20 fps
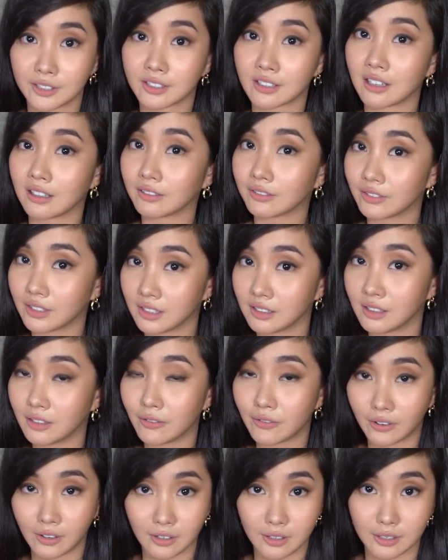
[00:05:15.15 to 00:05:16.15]

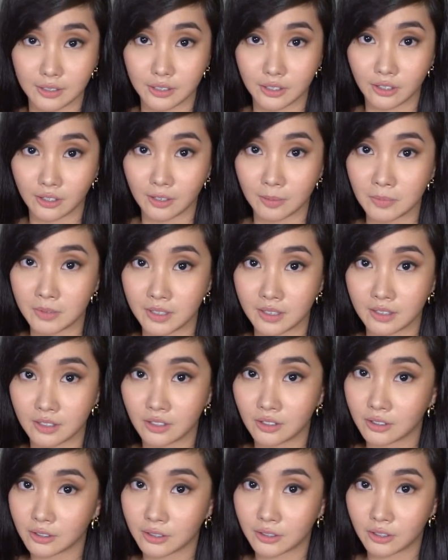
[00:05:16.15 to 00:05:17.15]
Salvini for interrupting
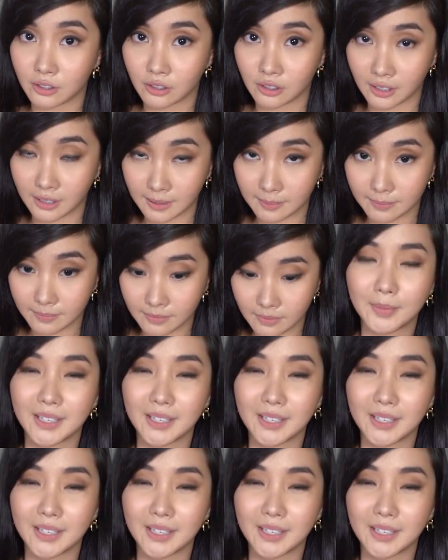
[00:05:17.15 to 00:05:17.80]
your stream.